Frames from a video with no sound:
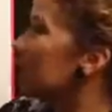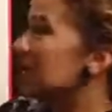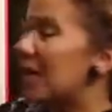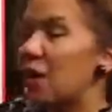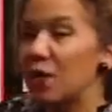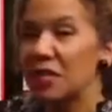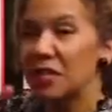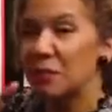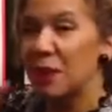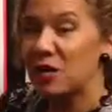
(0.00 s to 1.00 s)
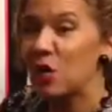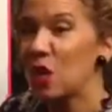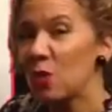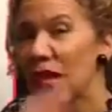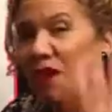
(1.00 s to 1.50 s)
Now, in
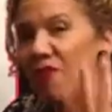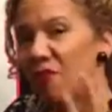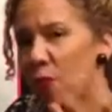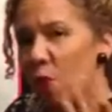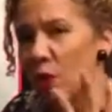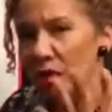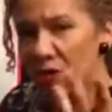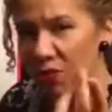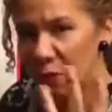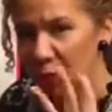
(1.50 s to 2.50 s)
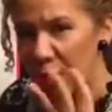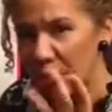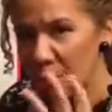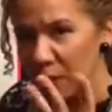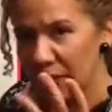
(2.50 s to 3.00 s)
Espanol, we have 4 different
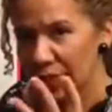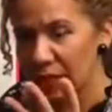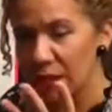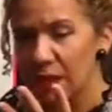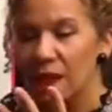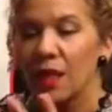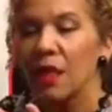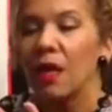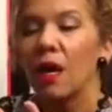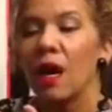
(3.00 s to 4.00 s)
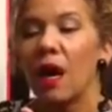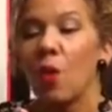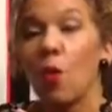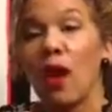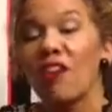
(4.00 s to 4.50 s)
possibilities.
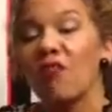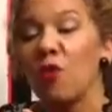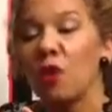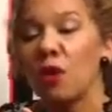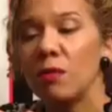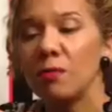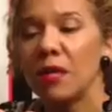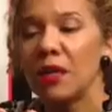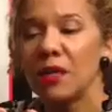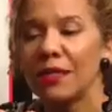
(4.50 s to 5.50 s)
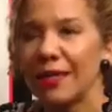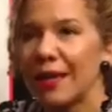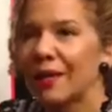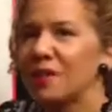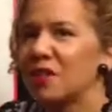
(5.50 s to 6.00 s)
Why 4? Because
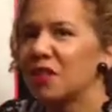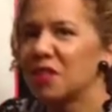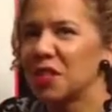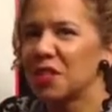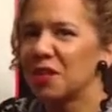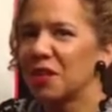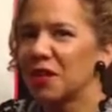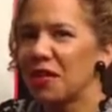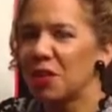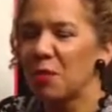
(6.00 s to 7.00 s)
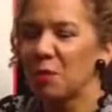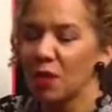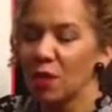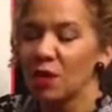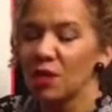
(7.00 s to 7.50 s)
again, gender and
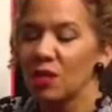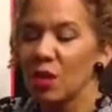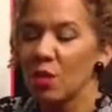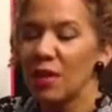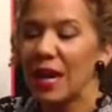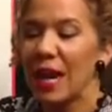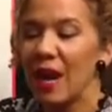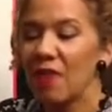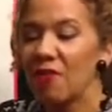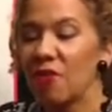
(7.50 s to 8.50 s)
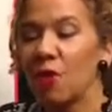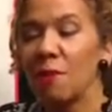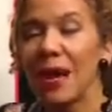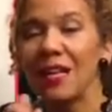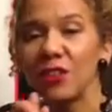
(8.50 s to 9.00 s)
number. So we have, for
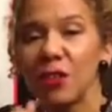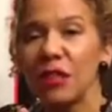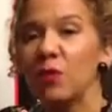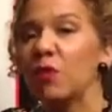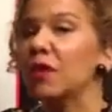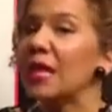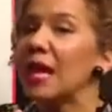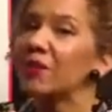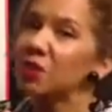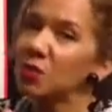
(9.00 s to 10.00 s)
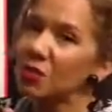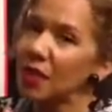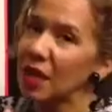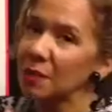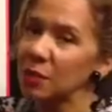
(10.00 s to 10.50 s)
masculine, we're going to have 2
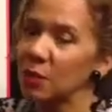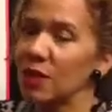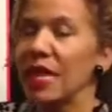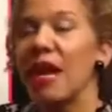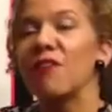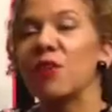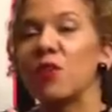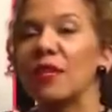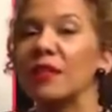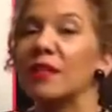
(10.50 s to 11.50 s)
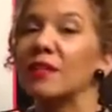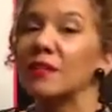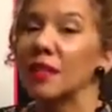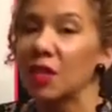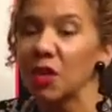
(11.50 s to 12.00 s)
types. So we're going to have the one that is
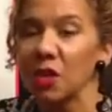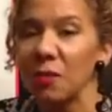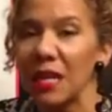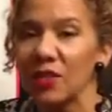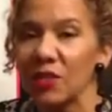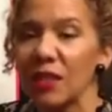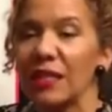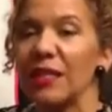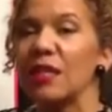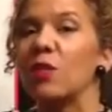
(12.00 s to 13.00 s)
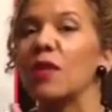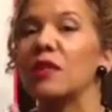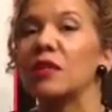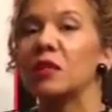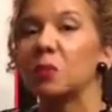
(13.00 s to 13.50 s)
singular masculine and the one
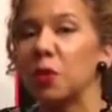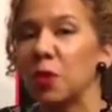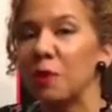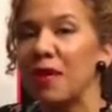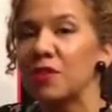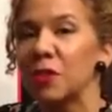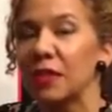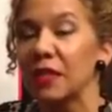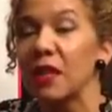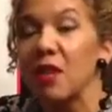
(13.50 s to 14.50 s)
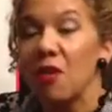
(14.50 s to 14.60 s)
that is plural masculine.